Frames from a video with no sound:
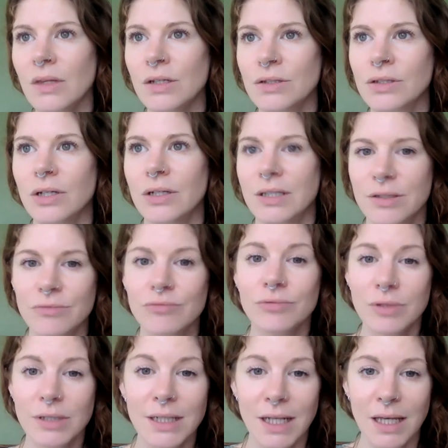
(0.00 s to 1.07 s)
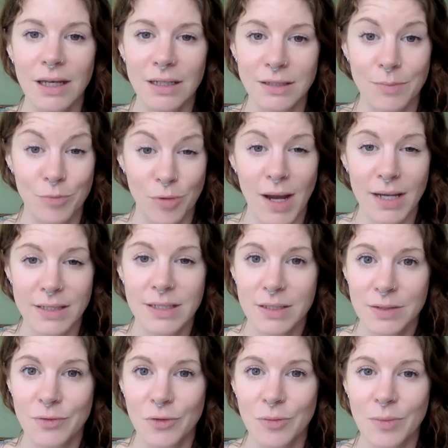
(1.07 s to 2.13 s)
And so it's a
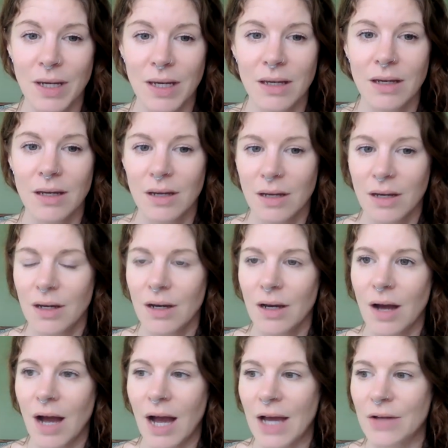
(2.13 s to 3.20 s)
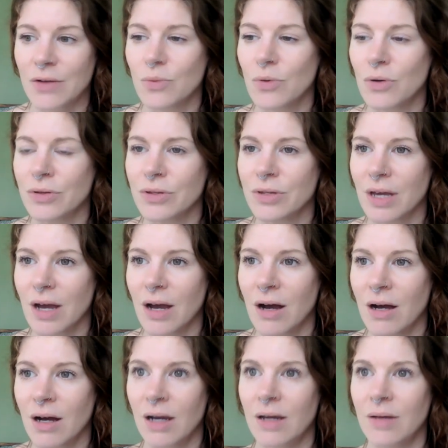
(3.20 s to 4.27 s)
practice for me, and one that
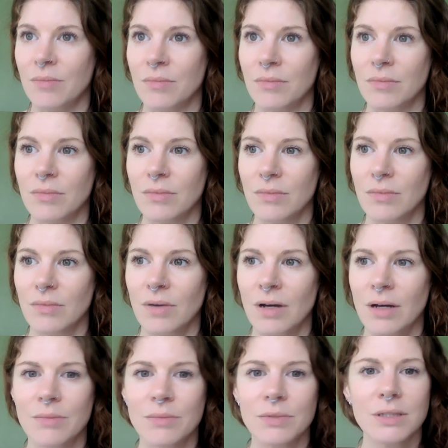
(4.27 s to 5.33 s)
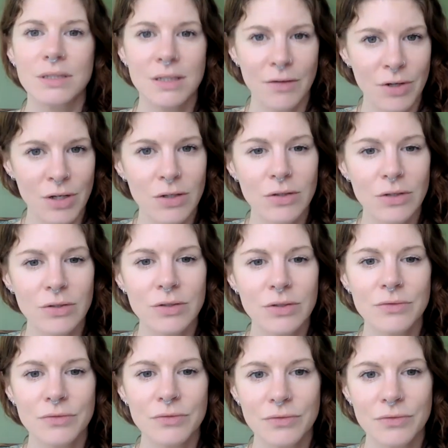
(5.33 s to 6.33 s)
I'm discovering a lot of